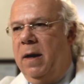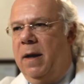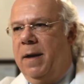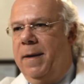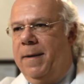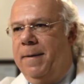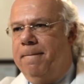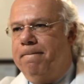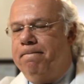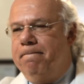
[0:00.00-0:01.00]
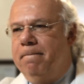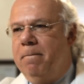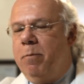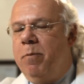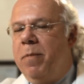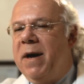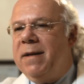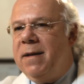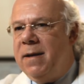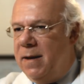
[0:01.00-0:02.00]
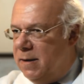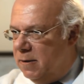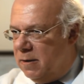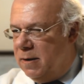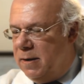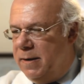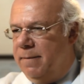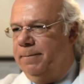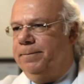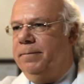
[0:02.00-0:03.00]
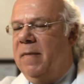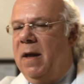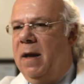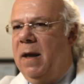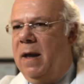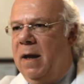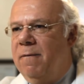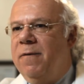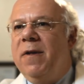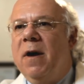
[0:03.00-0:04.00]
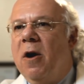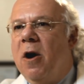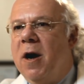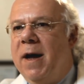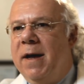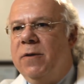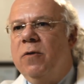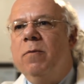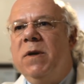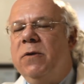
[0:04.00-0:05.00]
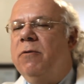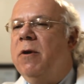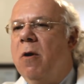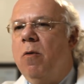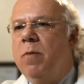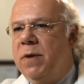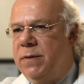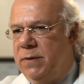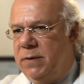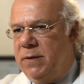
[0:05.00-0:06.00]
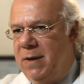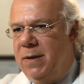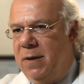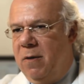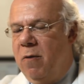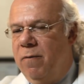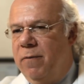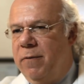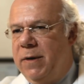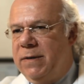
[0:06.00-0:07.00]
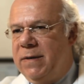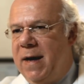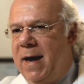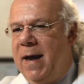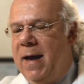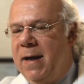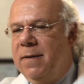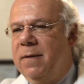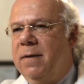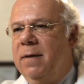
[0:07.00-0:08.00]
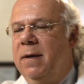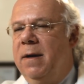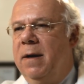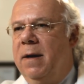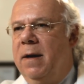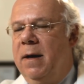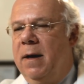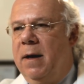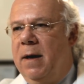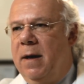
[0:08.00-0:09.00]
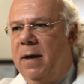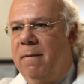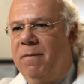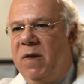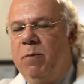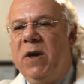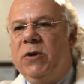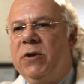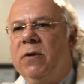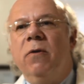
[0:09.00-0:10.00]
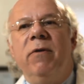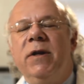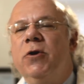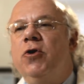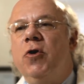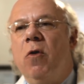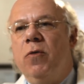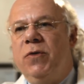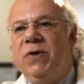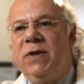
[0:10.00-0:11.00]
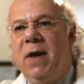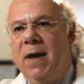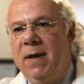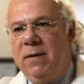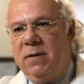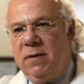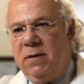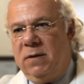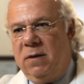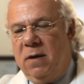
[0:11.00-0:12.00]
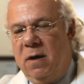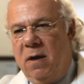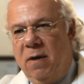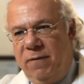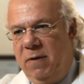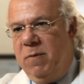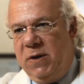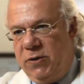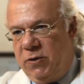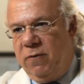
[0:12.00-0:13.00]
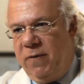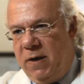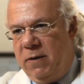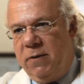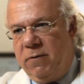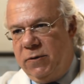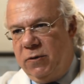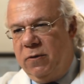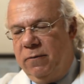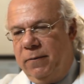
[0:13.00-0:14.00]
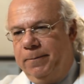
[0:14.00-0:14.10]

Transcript: um, particularly if there are endometriomas in the ovaries and uh, the patient already shows signs of diminished ovarian reserve.